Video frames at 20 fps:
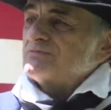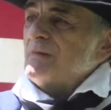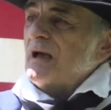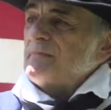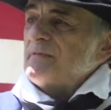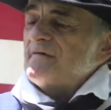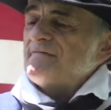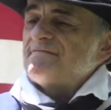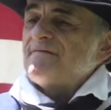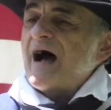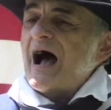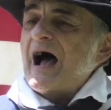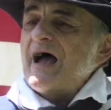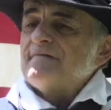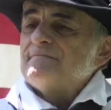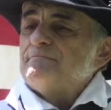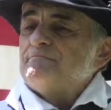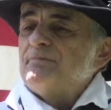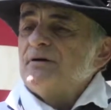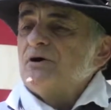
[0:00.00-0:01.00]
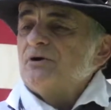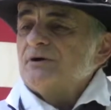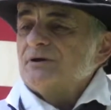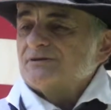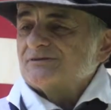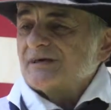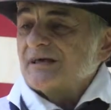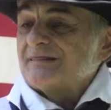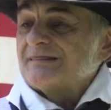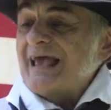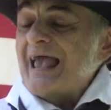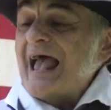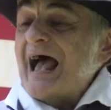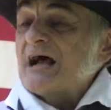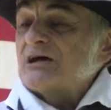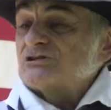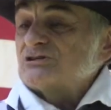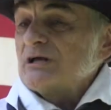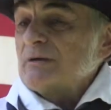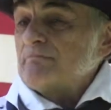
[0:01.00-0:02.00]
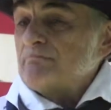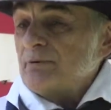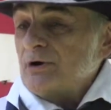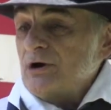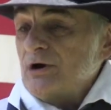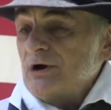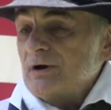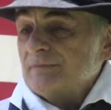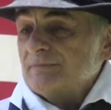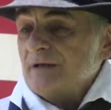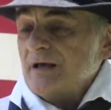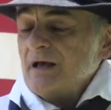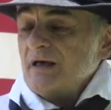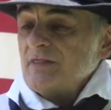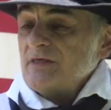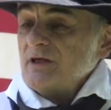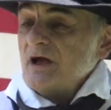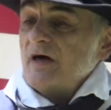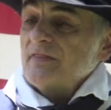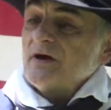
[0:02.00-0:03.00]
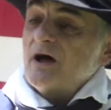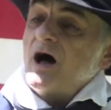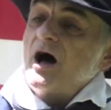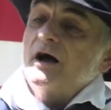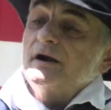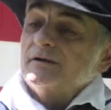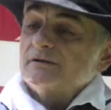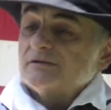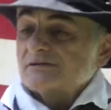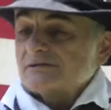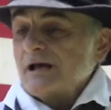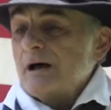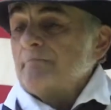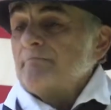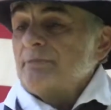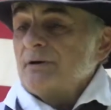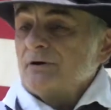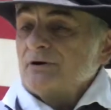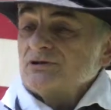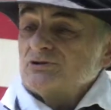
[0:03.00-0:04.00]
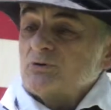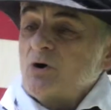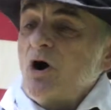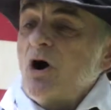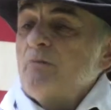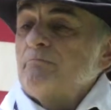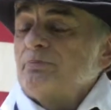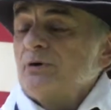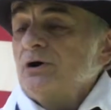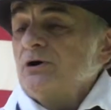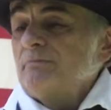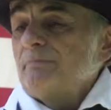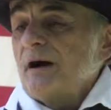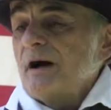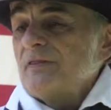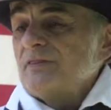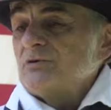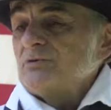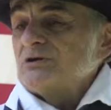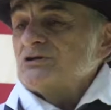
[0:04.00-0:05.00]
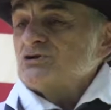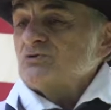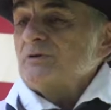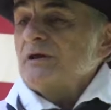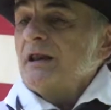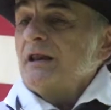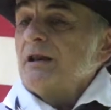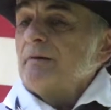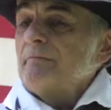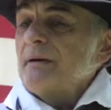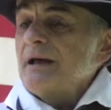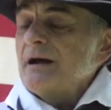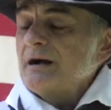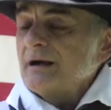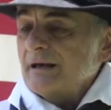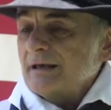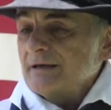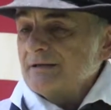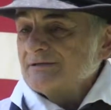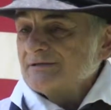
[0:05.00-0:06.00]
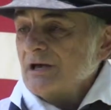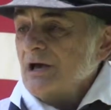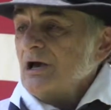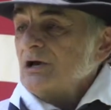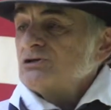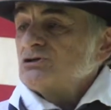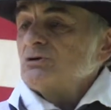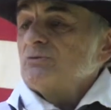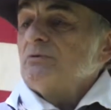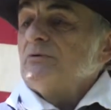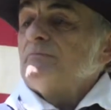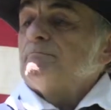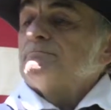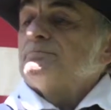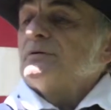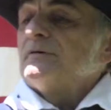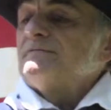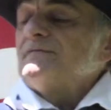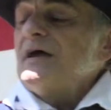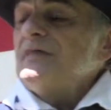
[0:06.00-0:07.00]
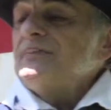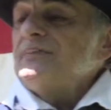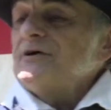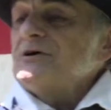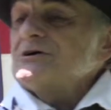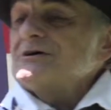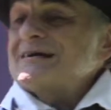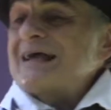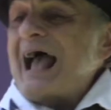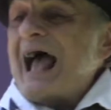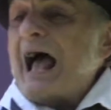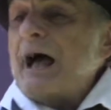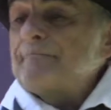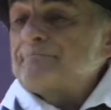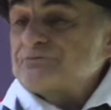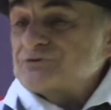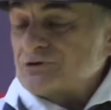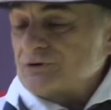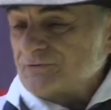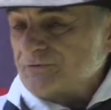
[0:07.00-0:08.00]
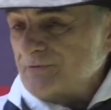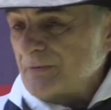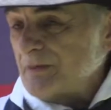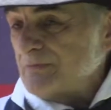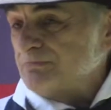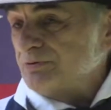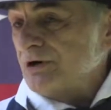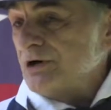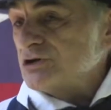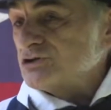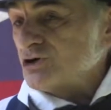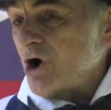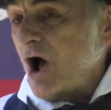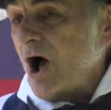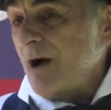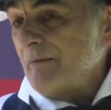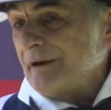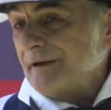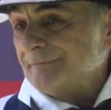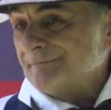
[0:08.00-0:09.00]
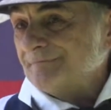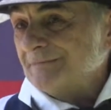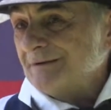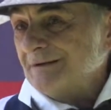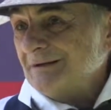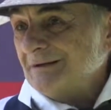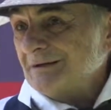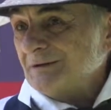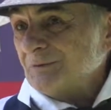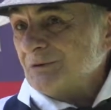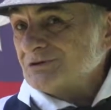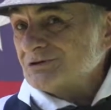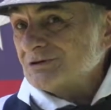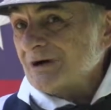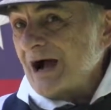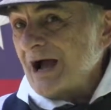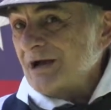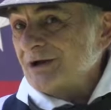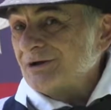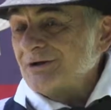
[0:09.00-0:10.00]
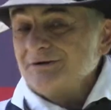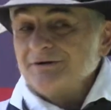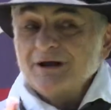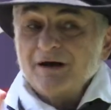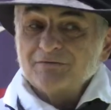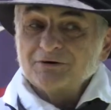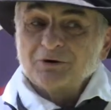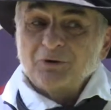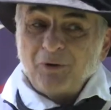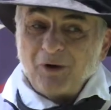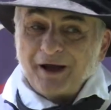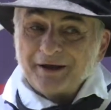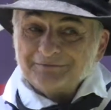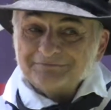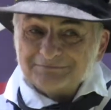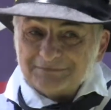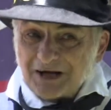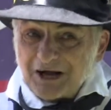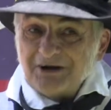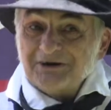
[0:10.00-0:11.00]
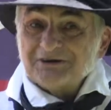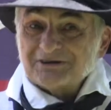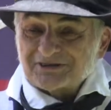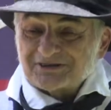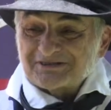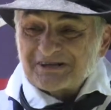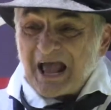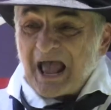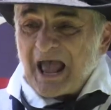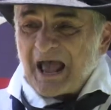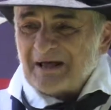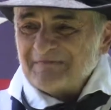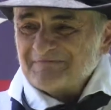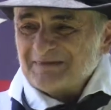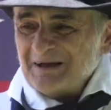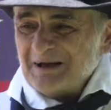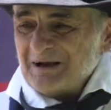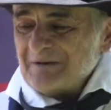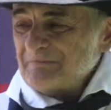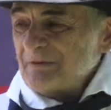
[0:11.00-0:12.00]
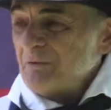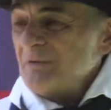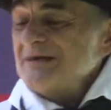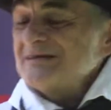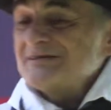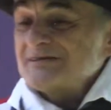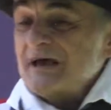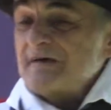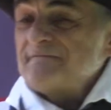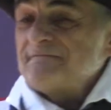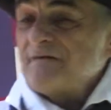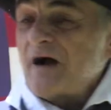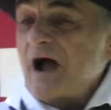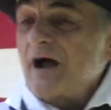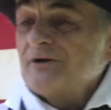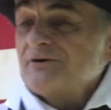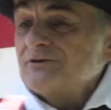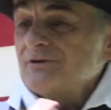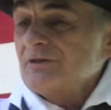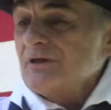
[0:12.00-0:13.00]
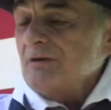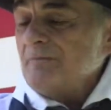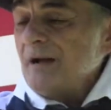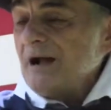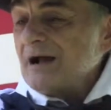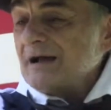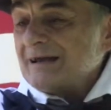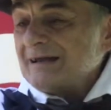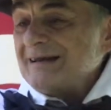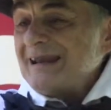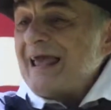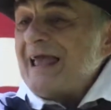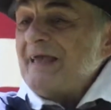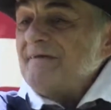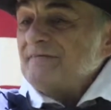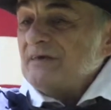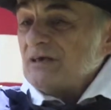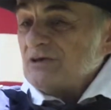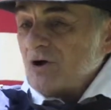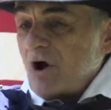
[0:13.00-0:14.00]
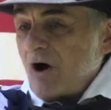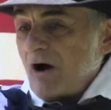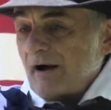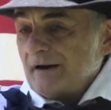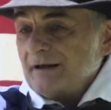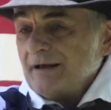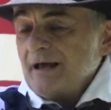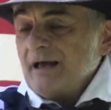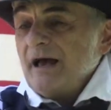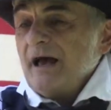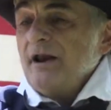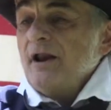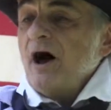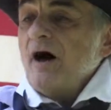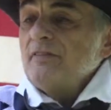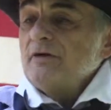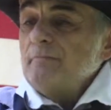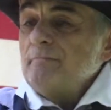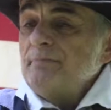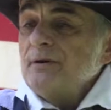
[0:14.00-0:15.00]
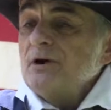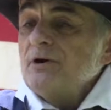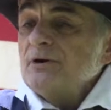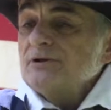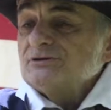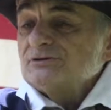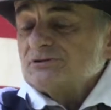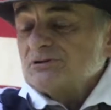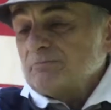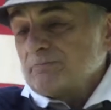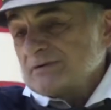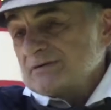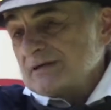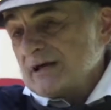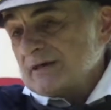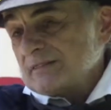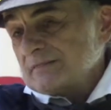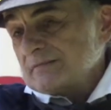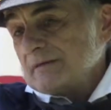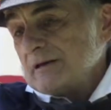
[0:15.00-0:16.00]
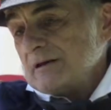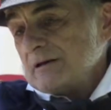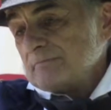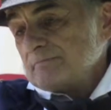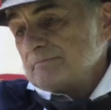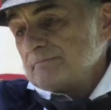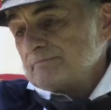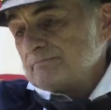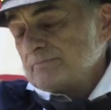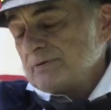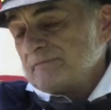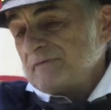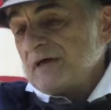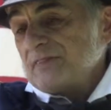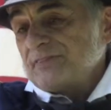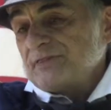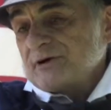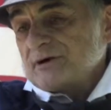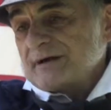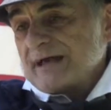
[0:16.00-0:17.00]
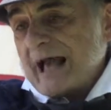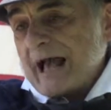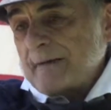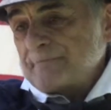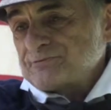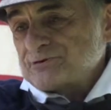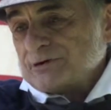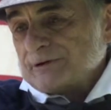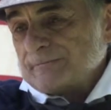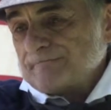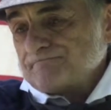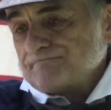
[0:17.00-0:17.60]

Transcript: maybe 5 buildings that they actually burned. The other 100 and some buildings were all burned by the retreating Americans to prevent their capture from the British Army, which I could never quite understand. But we set fire to the American Navy Yard and other buildings to prevent their capture.